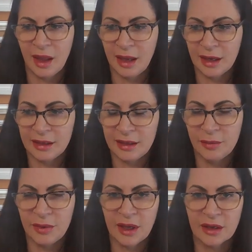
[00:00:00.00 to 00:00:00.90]
And he
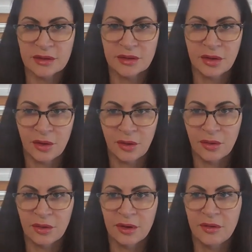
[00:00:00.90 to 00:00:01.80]
began to
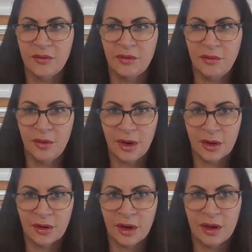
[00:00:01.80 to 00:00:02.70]
go
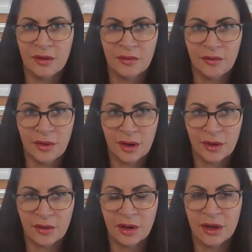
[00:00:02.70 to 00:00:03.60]
very,
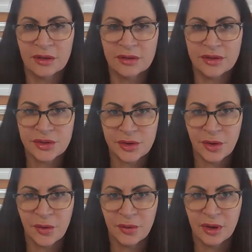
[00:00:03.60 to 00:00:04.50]
very
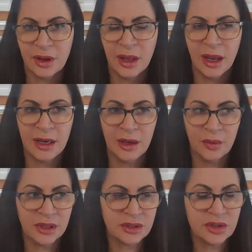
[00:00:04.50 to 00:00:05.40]
slow. And he
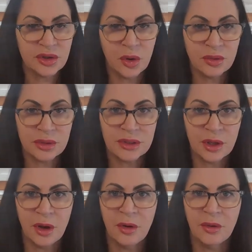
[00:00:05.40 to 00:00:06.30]
went so
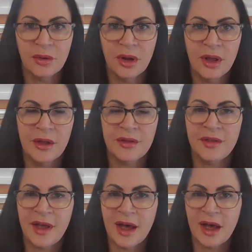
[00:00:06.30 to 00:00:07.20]
slow
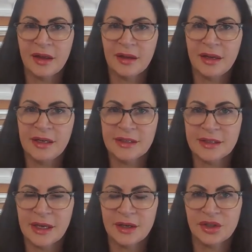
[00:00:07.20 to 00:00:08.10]
that he
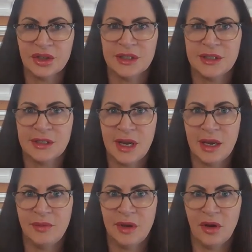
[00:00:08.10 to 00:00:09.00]
said, "Just
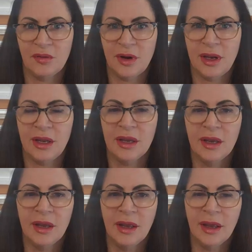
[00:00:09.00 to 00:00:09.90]
take me already."
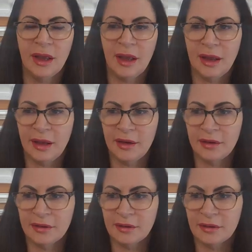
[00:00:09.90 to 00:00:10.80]

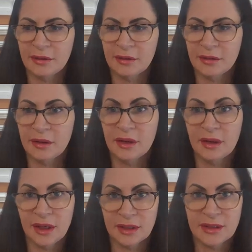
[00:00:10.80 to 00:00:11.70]
And
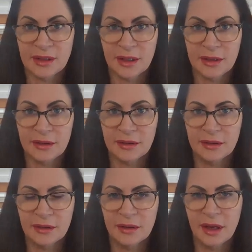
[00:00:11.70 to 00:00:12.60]
then they did.
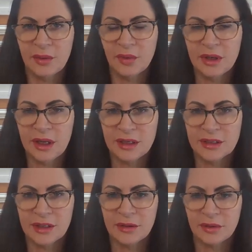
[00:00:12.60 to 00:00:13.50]
And when they
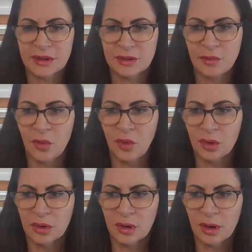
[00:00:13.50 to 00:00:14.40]
did, it was
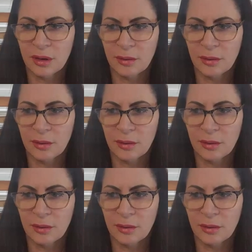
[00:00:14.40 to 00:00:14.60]
more